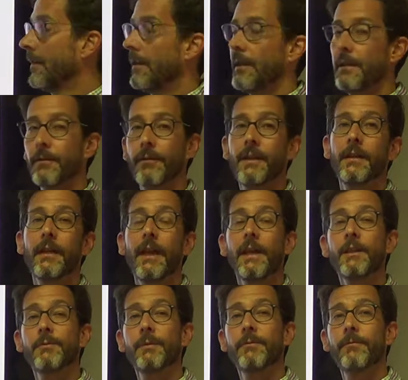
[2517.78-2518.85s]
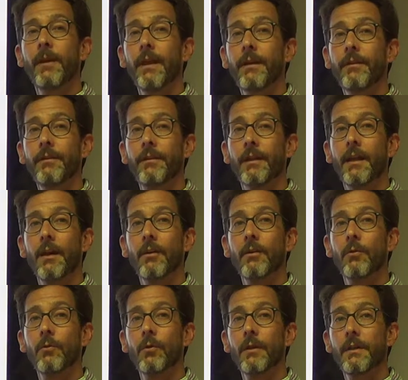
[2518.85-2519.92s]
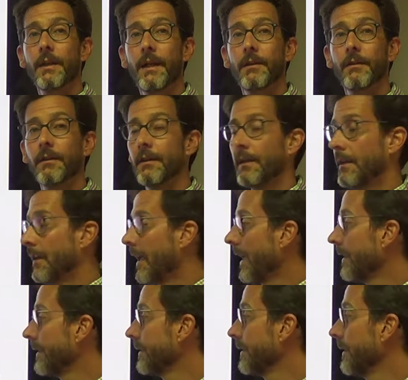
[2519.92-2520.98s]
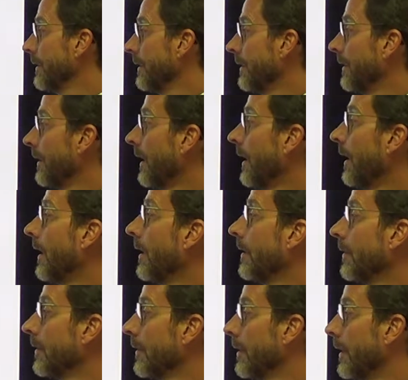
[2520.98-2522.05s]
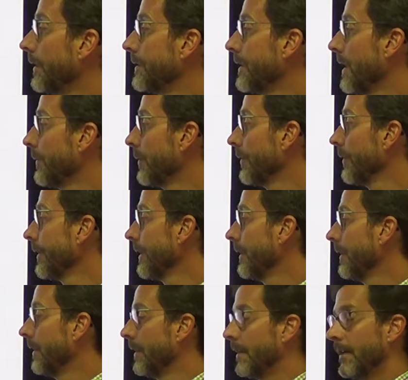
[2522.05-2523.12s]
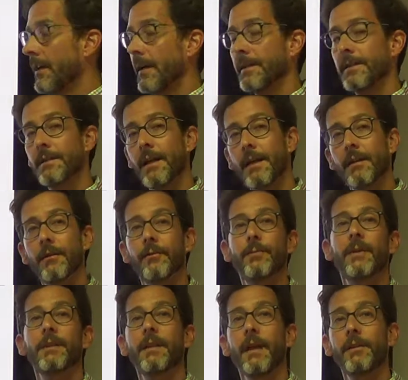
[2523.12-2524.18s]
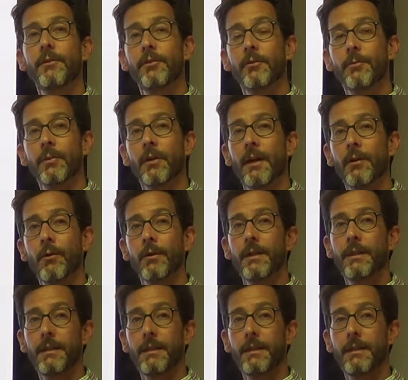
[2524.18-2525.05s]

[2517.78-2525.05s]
In the engagement phase, the care coordinator has assembled a set of potential priority